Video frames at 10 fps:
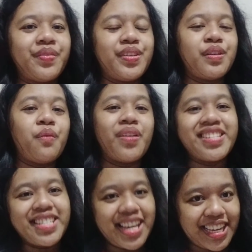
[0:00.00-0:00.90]
So
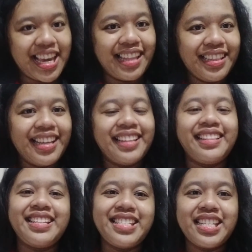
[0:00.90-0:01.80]
once again,
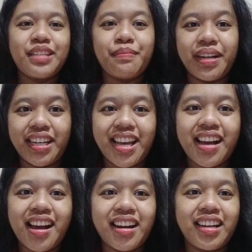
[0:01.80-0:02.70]
this is Maria
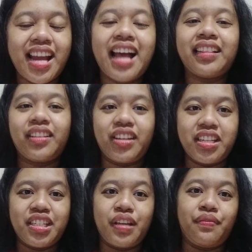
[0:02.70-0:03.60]
Karen
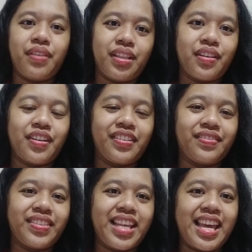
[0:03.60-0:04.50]
Antoinette J. Vito,
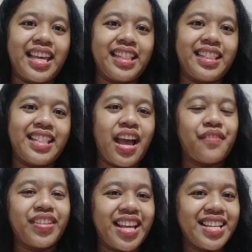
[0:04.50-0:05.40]
and have
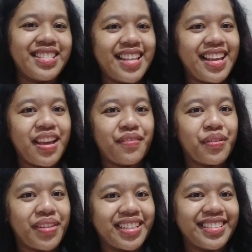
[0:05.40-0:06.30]
a nice day,
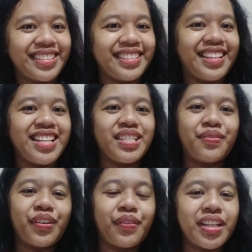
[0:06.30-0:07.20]
everyone. Thanks
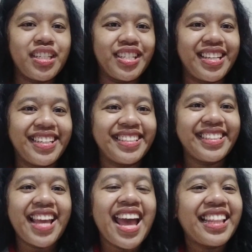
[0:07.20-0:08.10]
for watching
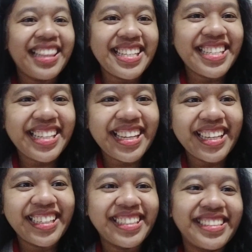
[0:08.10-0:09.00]
and
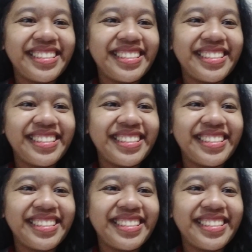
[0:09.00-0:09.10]
listening.